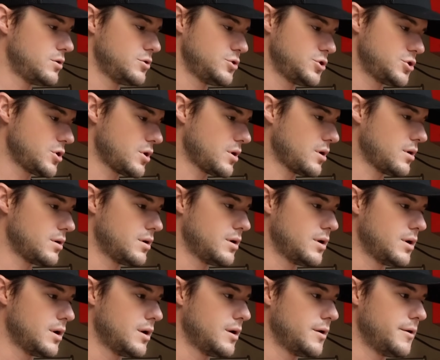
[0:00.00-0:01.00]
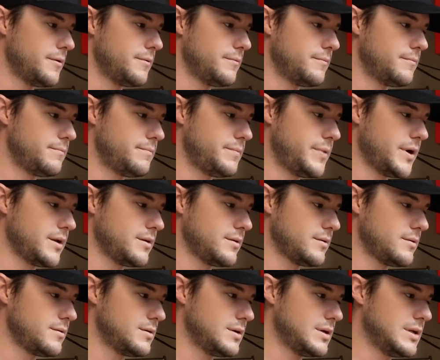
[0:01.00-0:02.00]
Sure,
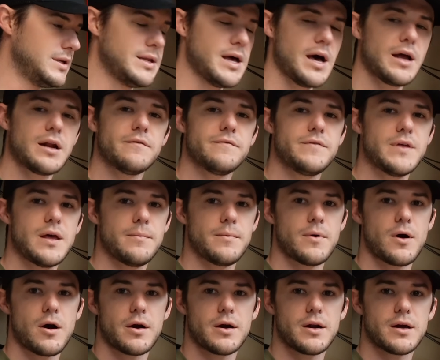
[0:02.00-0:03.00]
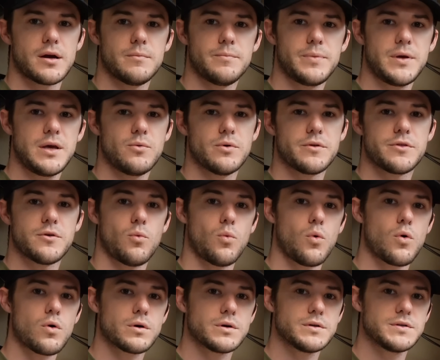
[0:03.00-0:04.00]
but none of them are going to compete with the
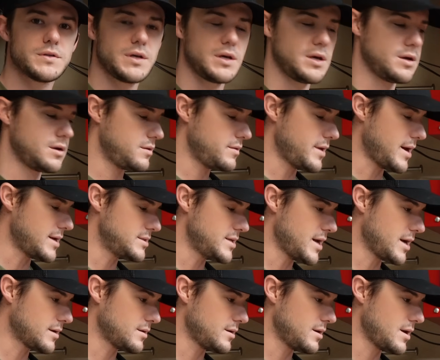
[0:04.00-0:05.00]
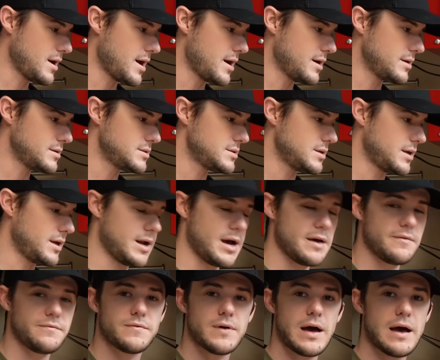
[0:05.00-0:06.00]
warranty that Tekton has. And
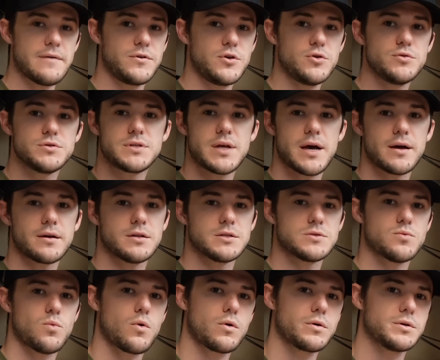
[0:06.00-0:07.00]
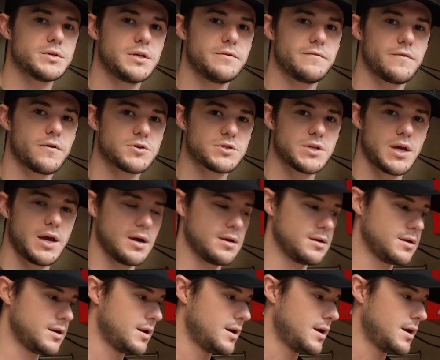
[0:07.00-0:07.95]
I've used Tekton's warranty firsthand.